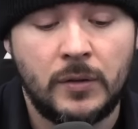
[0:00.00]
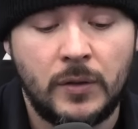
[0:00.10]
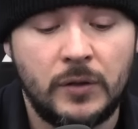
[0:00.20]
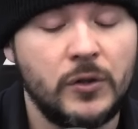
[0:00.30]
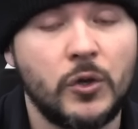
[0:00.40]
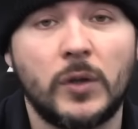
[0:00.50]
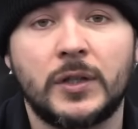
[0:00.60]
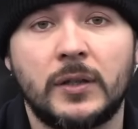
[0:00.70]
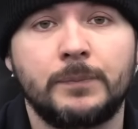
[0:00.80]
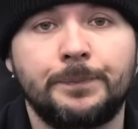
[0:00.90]
in the short
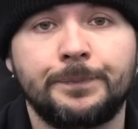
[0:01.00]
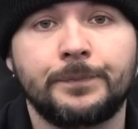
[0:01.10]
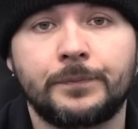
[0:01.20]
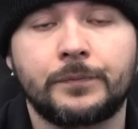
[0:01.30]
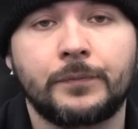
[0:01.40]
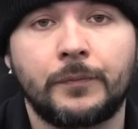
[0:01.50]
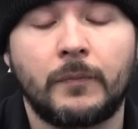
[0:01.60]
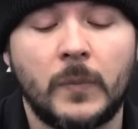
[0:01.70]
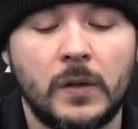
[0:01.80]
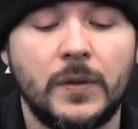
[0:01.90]
term,
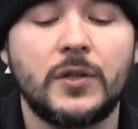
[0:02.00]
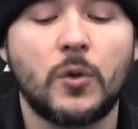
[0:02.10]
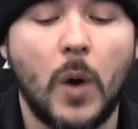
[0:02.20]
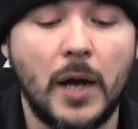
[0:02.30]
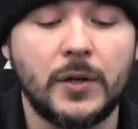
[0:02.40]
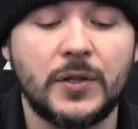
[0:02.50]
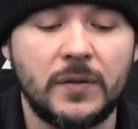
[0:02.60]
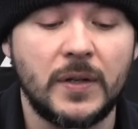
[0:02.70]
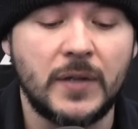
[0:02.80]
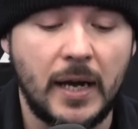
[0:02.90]
these squatters in
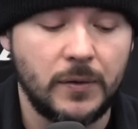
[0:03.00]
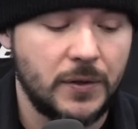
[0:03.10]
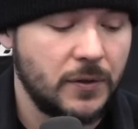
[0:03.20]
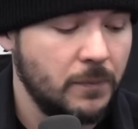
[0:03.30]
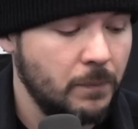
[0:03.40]
this house,